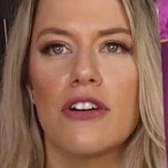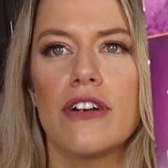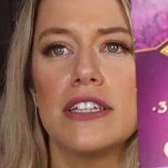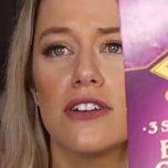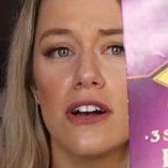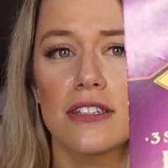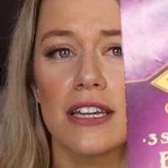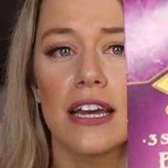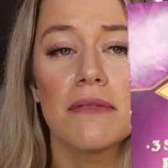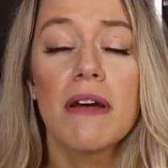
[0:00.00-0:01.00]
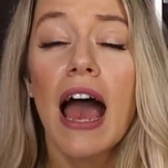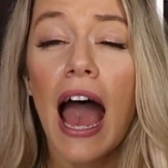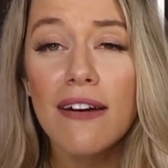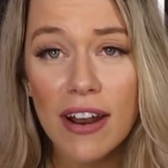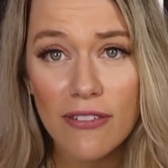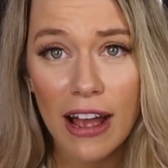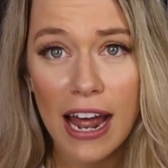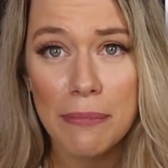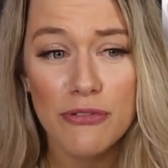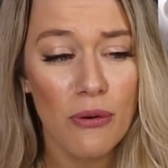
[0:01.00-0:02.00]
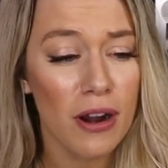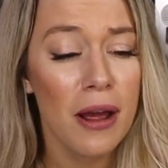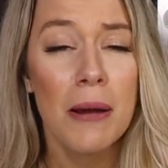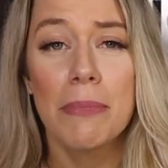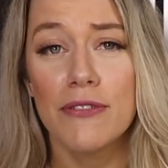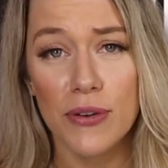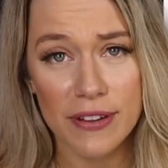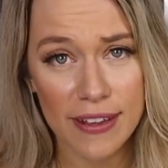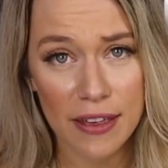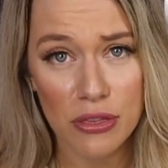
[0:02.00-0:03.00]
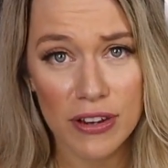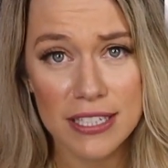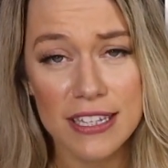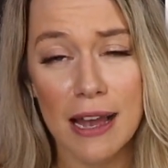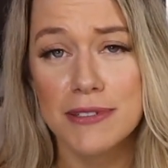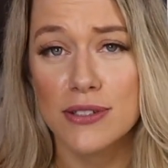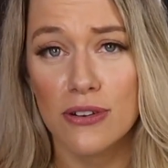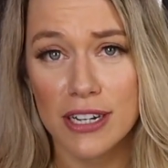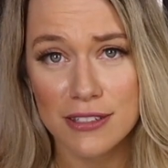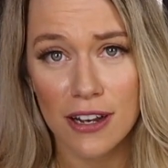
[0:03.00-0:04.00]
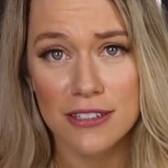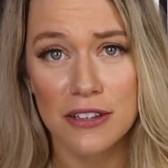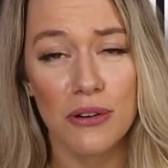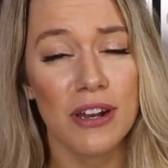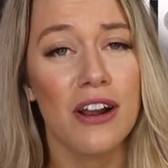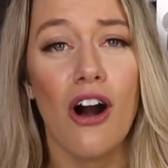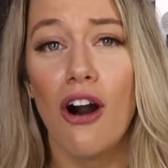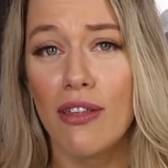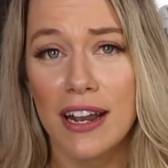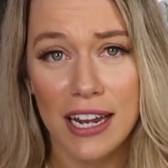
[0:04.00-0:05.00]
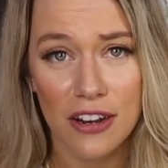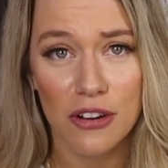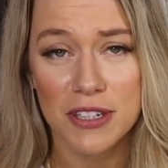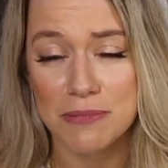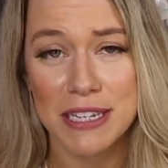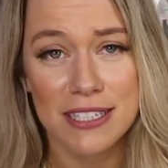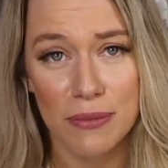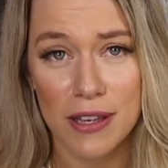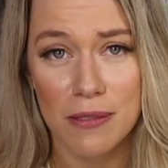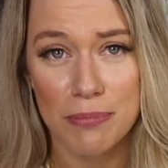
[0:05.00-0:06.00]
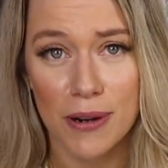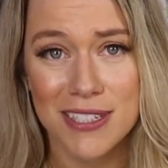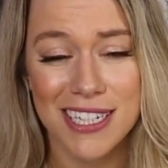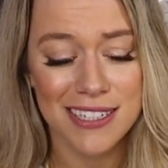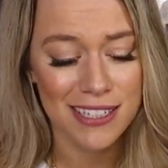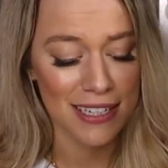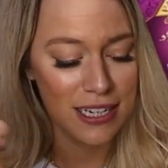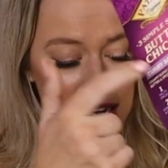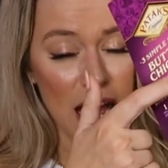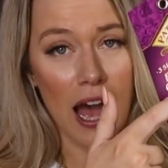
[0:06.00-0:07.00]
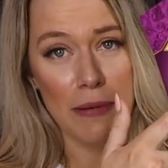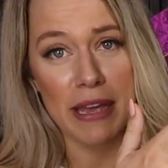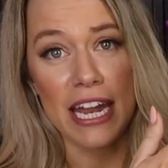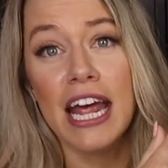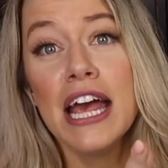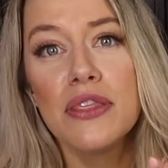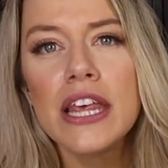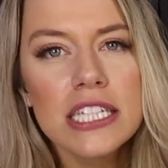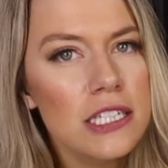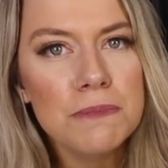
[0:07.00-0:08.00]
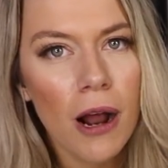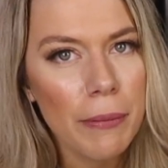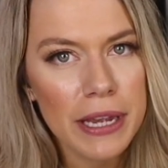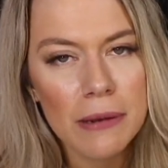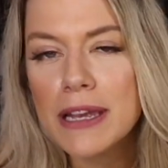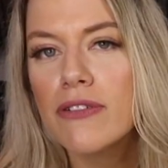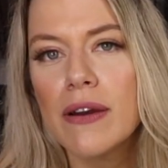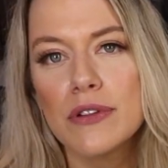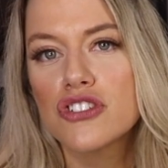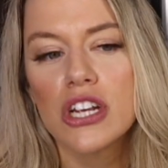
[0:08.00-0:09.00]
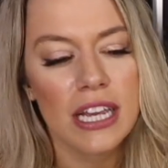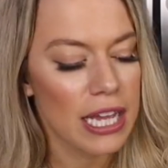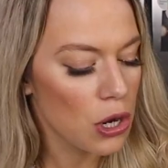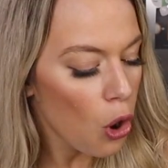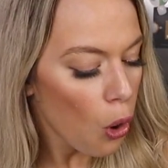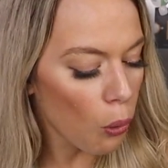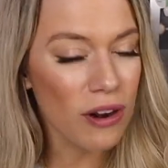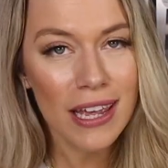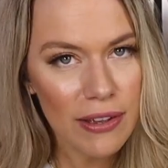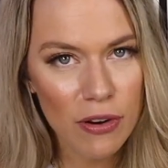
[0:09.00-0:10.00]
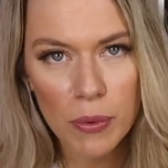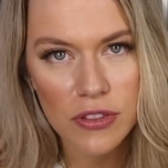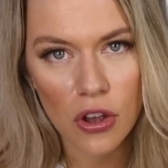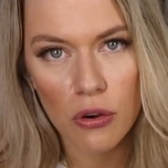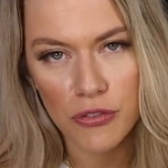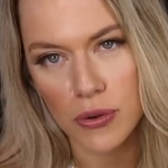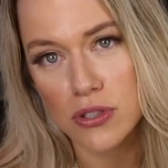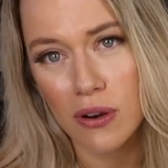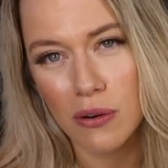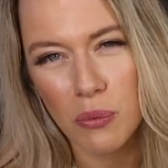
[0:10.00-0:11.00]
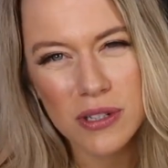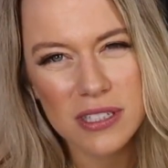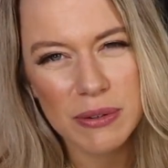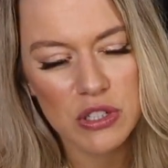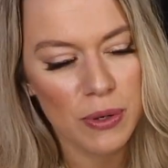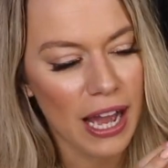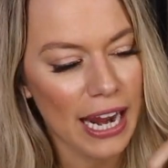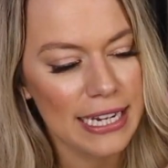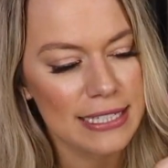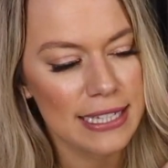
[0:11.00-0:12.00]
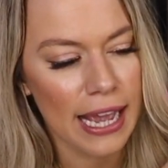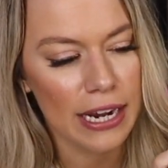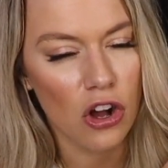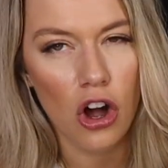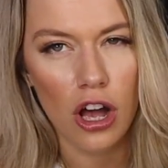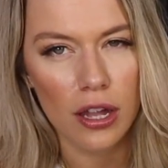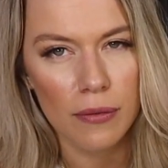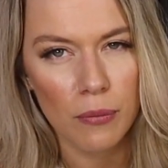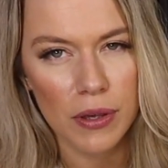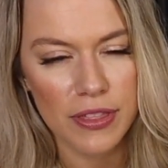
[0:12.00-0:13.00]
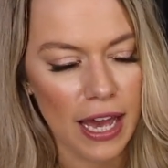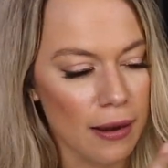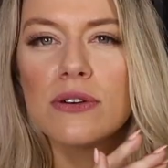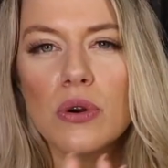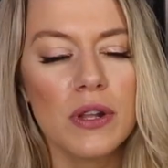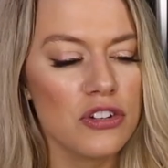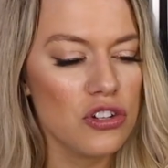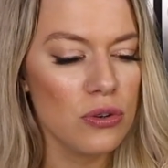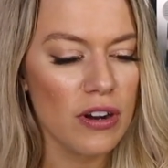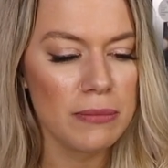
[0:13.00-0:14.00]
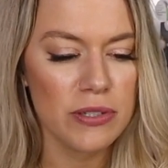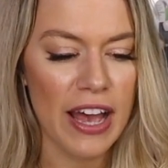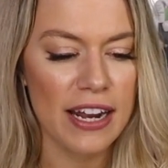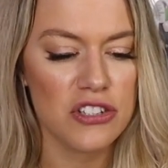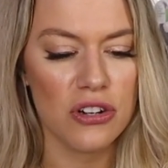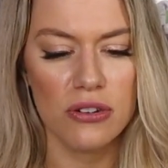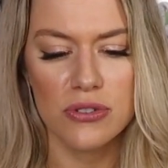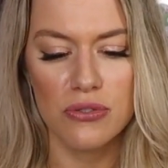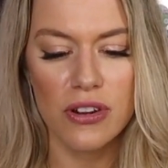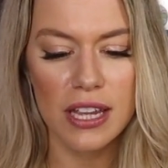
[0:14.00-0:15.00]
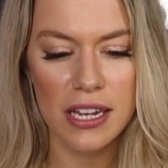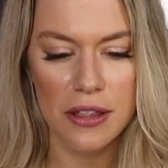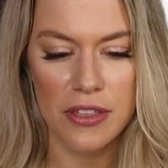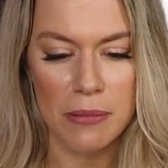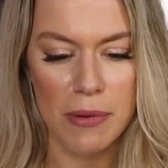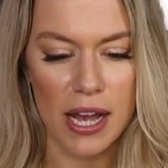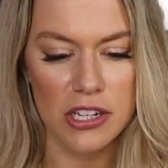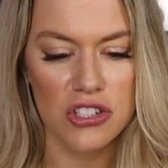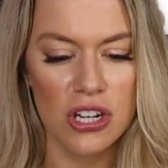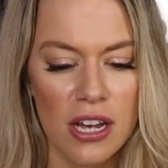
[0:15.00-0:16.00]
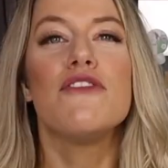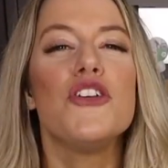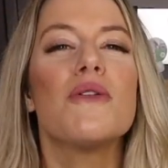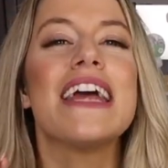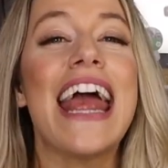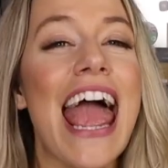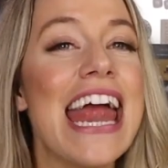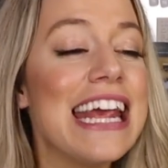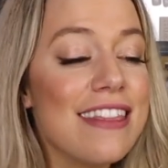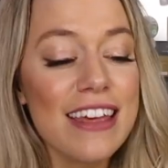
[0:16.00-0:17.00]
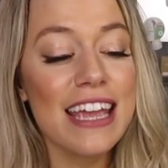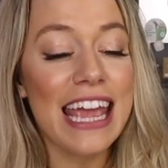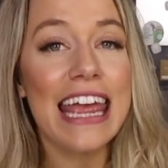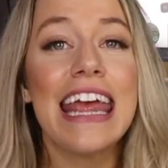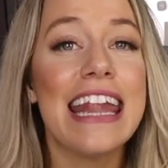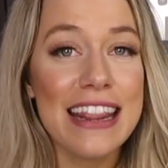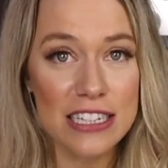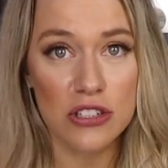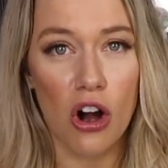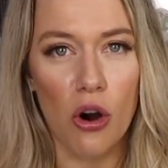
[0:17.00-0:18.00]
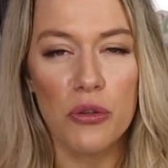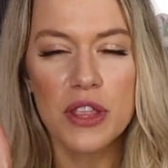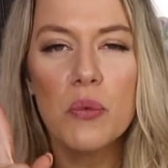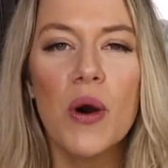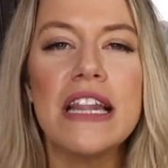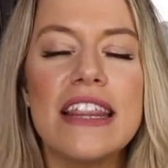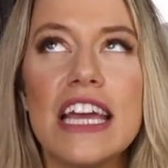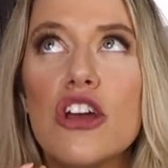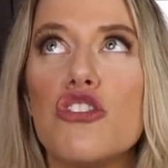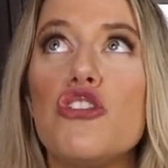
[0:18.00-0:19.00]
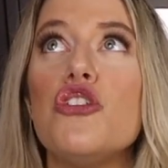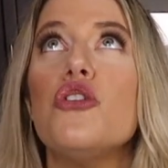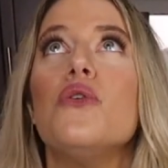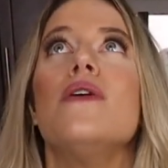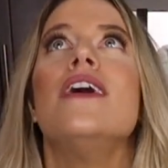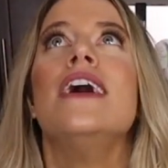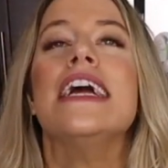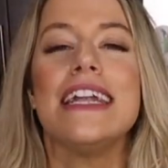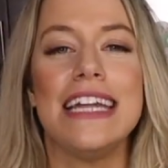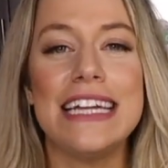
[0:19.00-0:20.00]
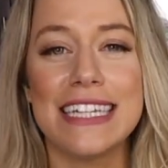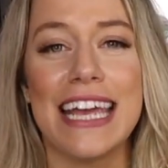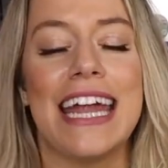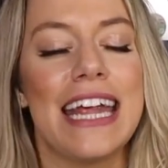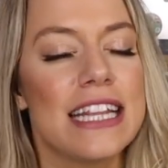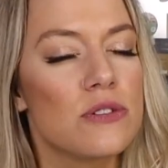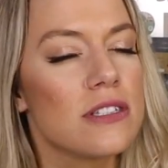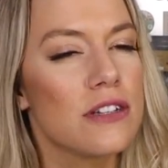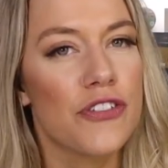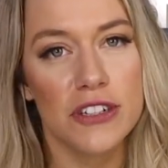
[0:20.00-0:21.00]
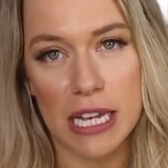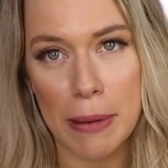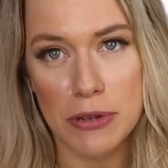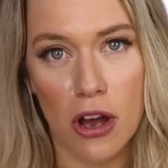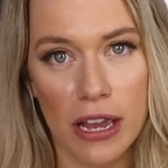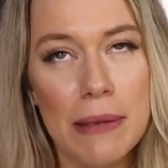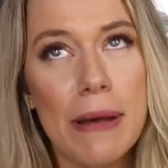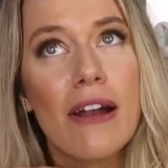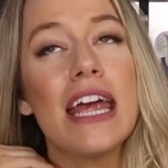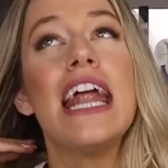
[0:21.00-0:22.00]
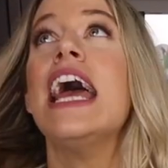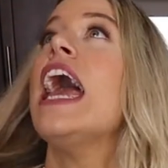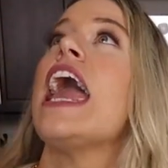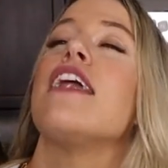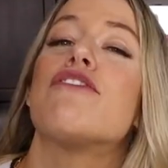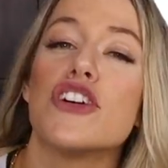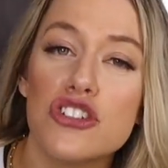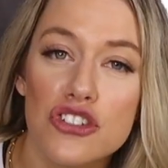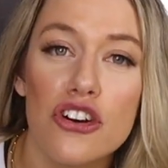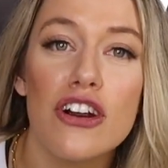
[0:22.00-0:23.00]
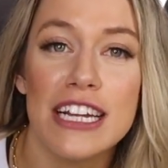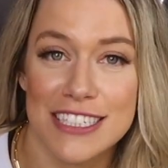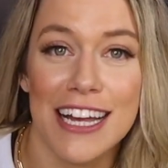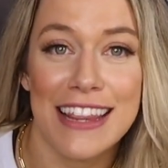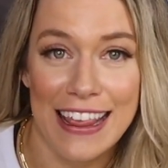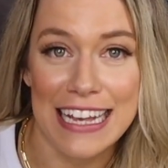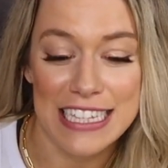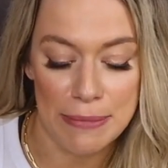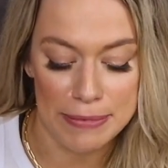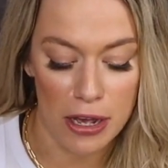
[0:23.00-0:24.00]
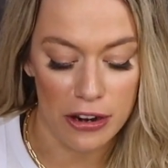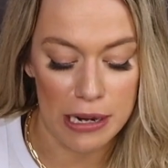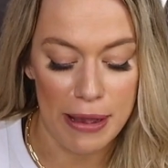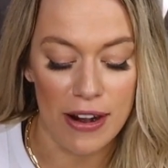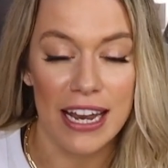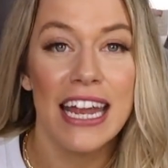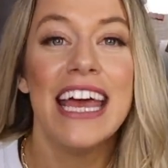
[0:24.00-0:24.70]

Curry Sauce Kit. Have never had it before, but if you could say 3 steps, there's already a sauce included. All I need to do is mix it with protein. I'm in. This is probably gonna be great with chicken or even with tofu. So we'll see which one I decide on with that. There's only 2 grams of added sugar, so really nothing much. If you don't get anything in this haul, the one thing you need to get, and this is the first time I'm talking about it, and for sure it's not the last time I'm talking about it,